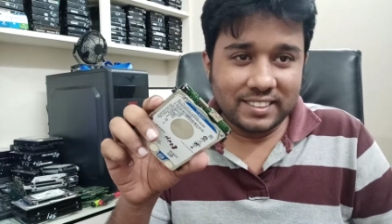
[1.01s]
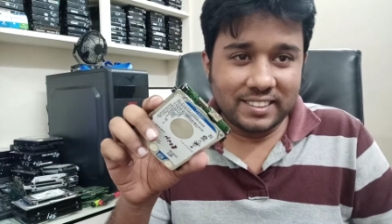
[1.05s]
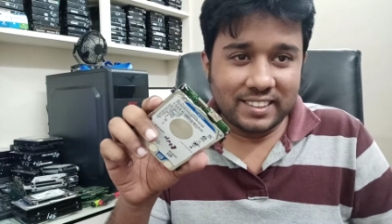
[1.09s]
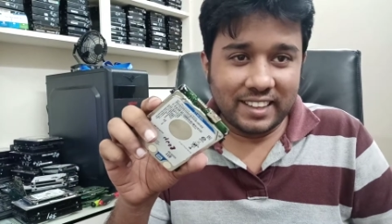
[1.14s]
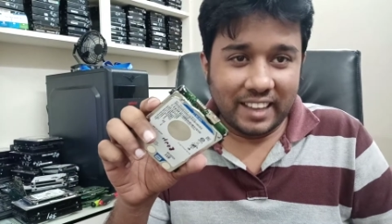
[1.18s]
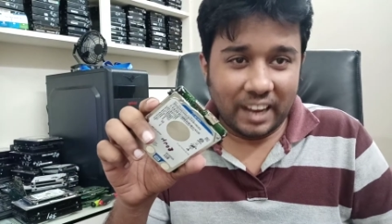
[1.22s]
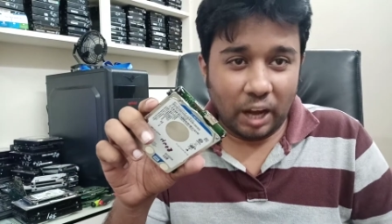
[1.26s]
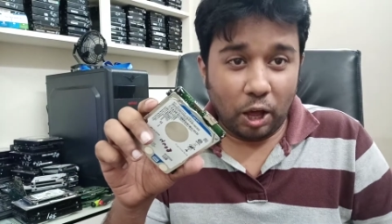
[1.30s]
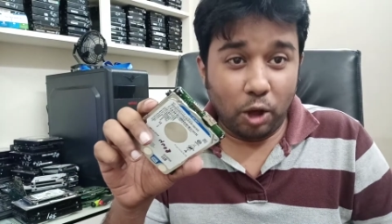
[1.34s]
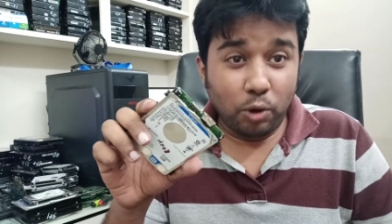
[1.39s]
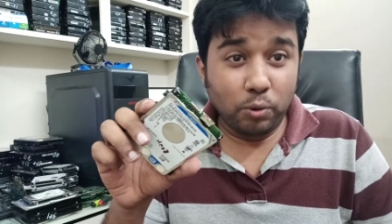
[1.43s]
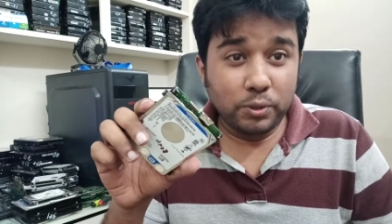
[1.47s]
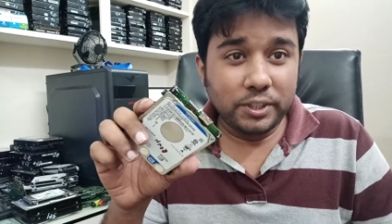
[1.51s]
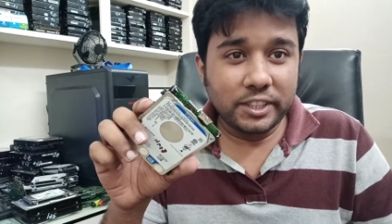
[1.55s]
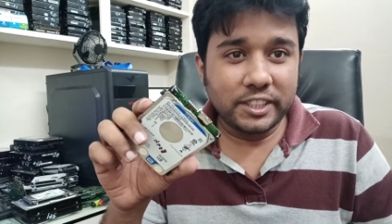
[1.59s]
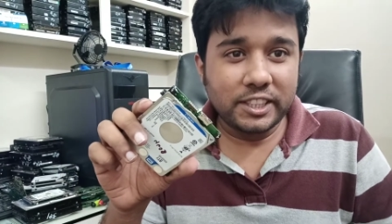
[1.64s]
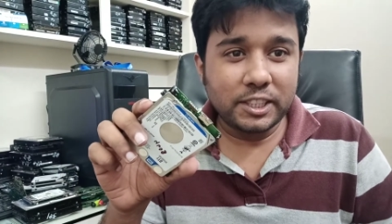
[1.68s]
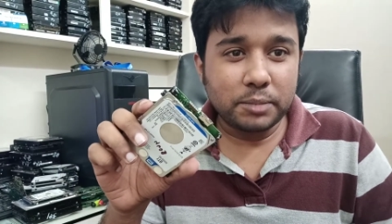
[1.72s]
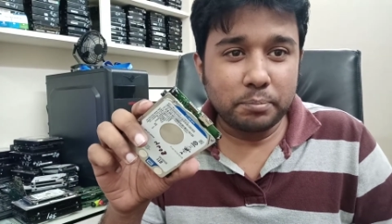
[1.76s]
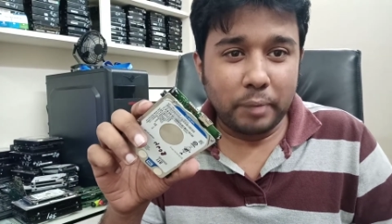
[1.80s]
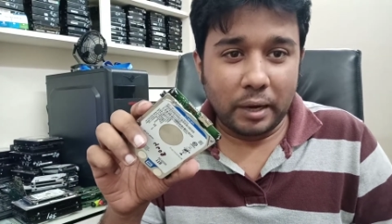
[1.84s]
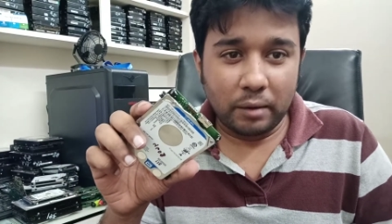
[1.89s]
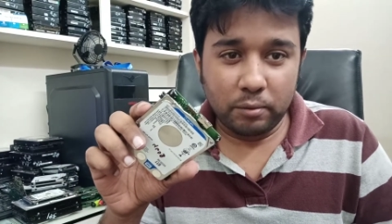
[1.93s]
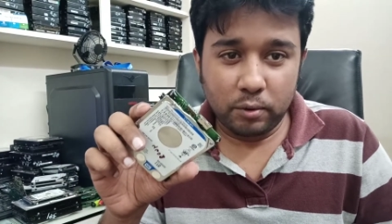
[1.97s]
Hello, this
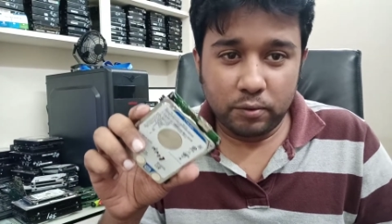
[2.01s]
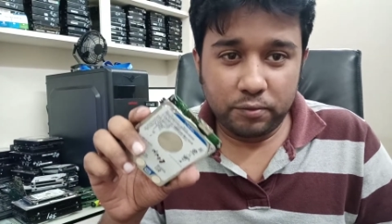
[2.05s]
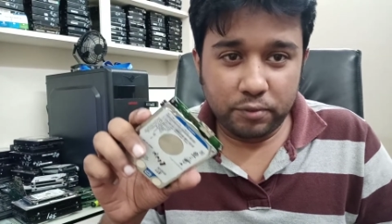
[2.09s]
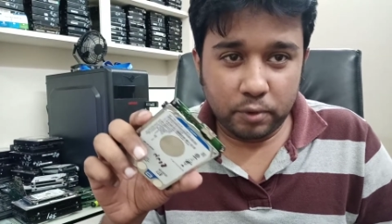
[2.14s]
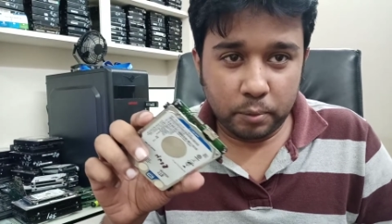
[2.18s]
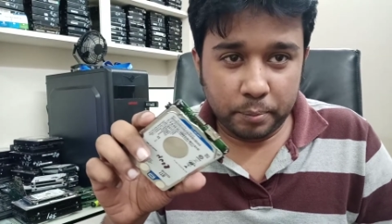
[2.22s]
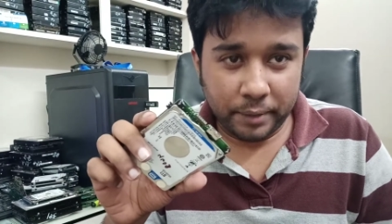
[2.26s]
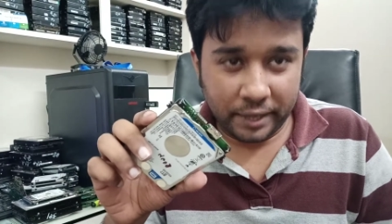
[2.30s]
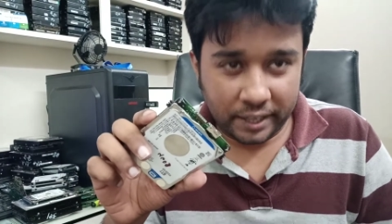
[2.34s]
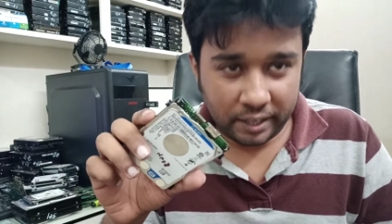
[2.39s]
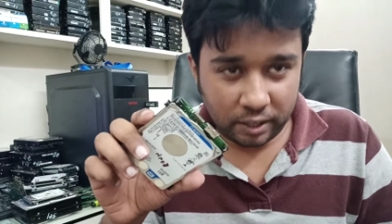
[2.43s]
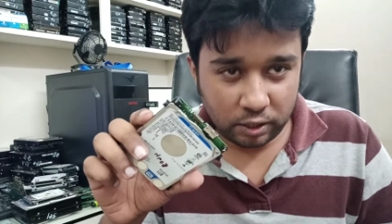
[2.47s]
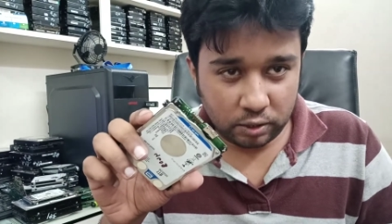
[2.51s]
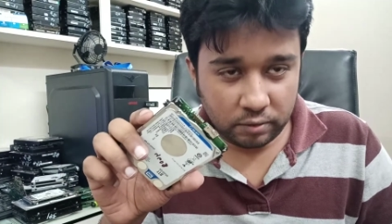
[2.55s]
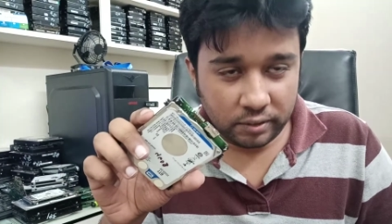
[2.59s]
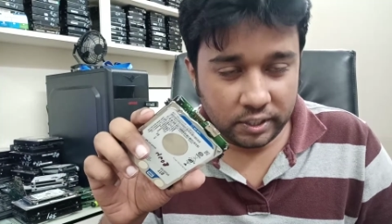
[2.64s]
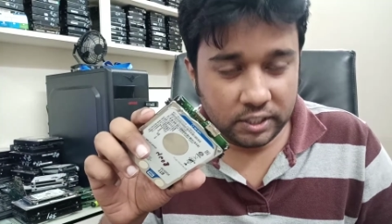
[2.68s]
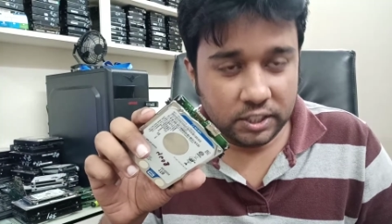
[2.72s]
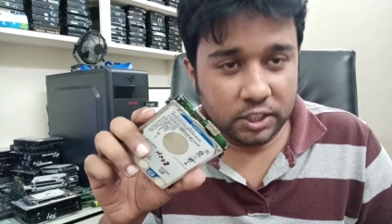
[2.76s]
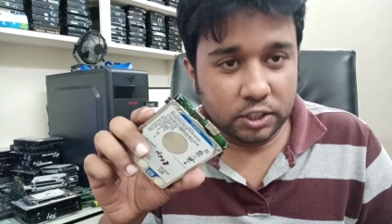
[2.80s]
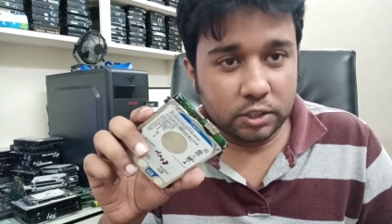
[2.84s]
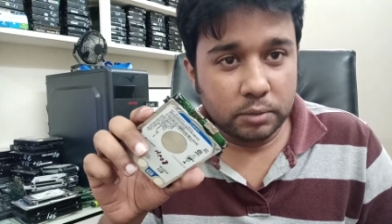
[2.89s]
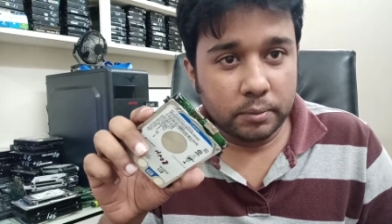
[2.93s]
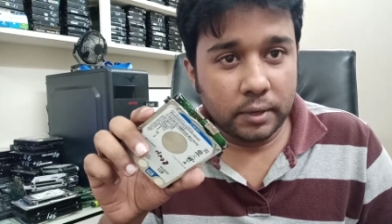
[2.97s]
is Mabu from Data Recovery
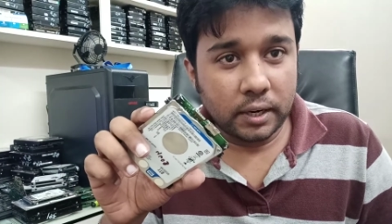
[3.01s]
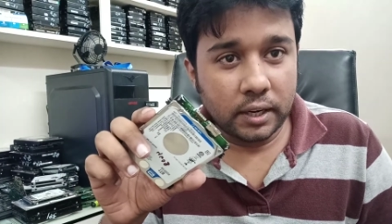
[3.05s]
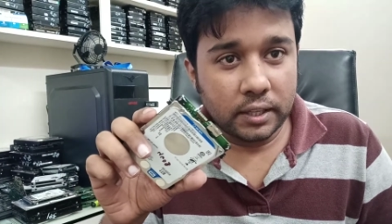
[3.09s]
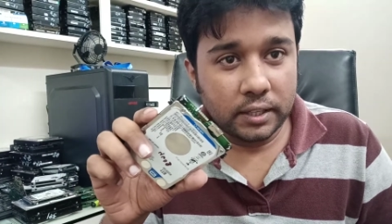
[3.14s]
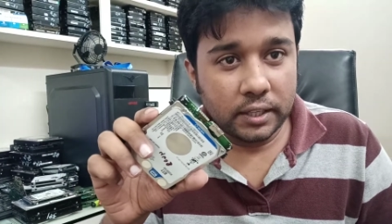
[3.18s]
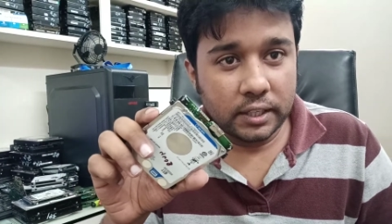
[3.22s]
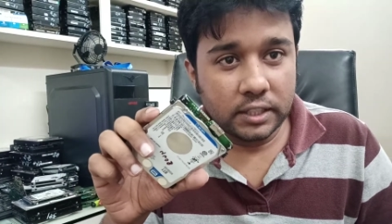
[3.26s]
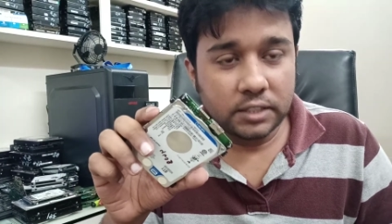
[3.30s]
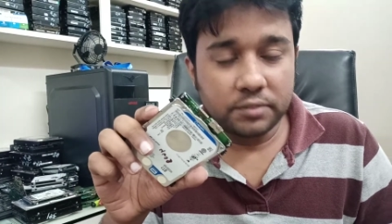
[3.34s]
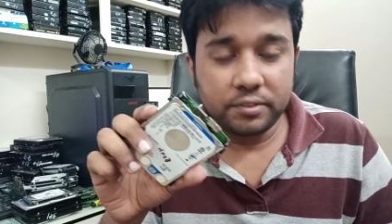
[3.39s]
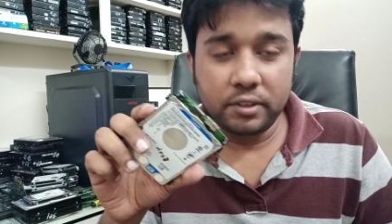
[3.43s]
Station Bangladesh.